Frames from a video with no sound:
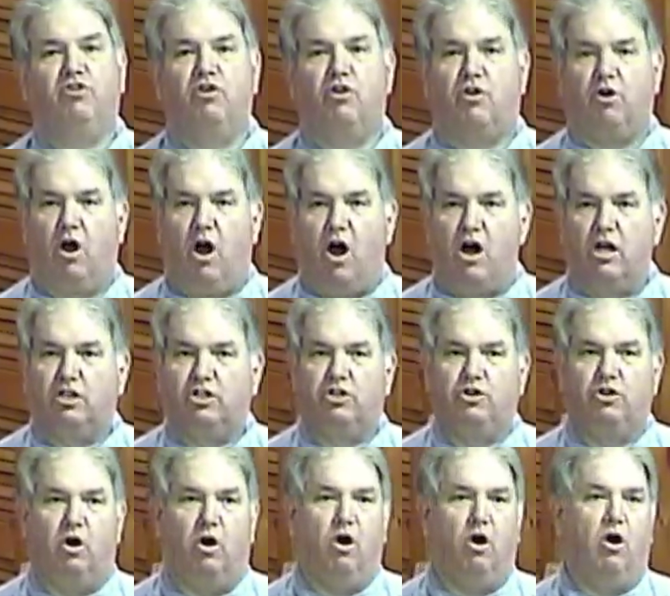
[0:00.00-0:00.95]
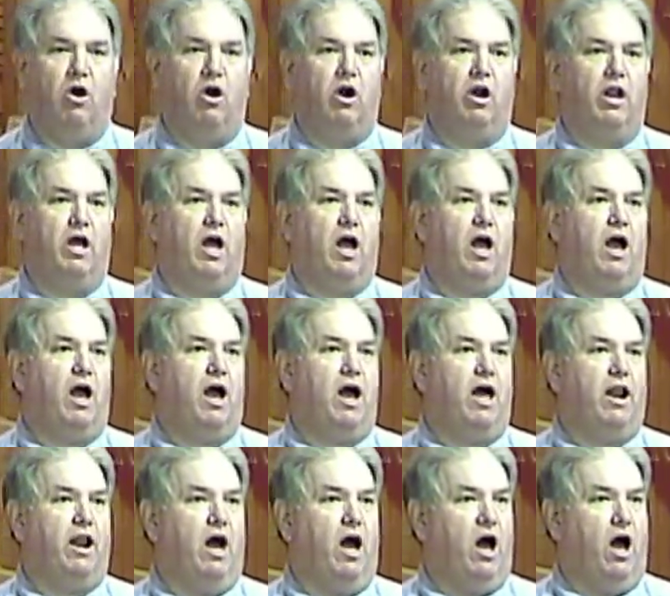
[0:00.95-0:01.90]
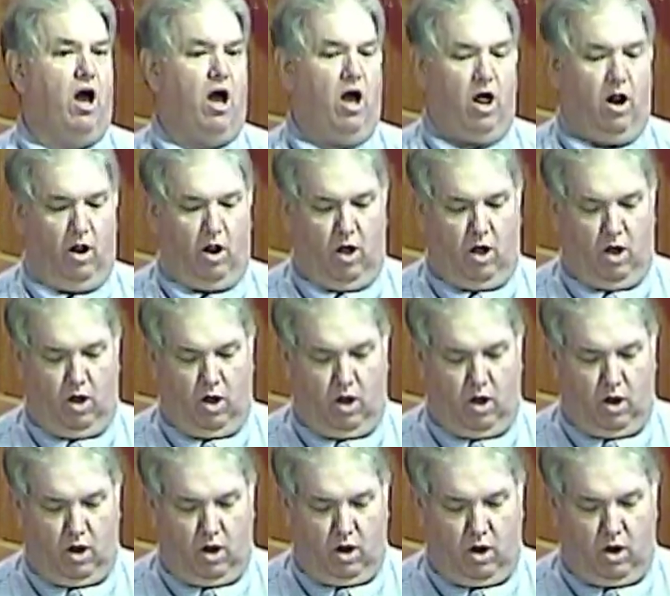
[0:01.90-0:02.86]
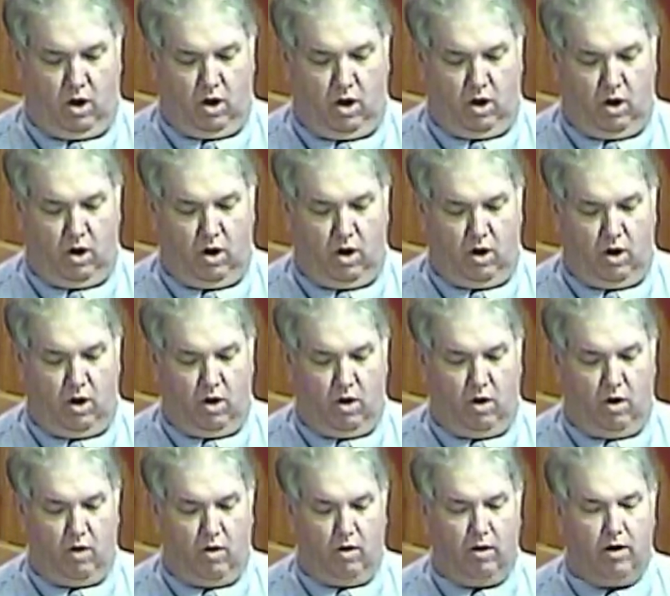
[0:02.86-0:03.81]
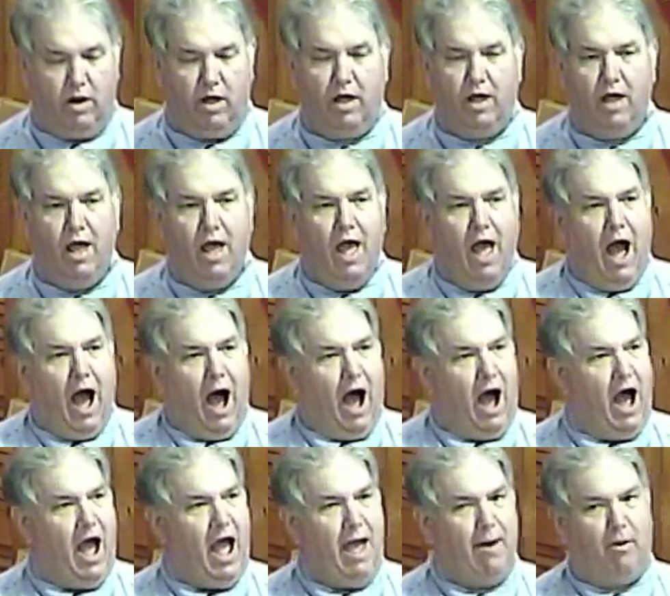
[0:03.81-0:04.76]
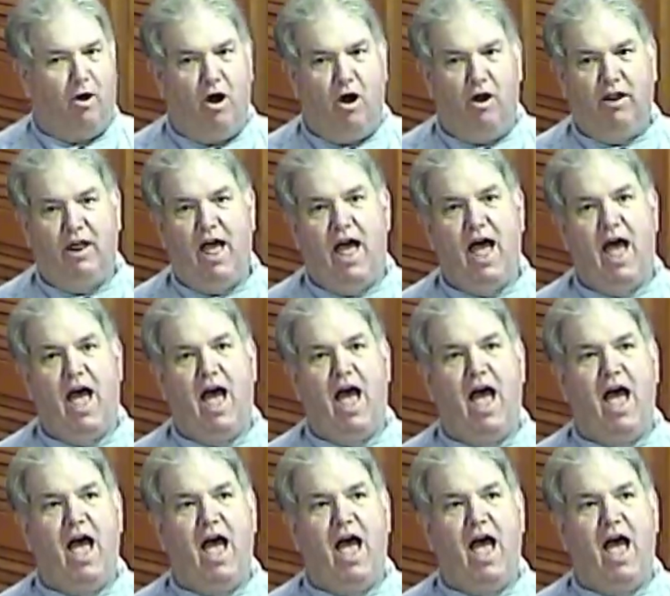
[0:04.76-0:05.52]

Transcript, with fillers: to cross Jordan alone. I won't have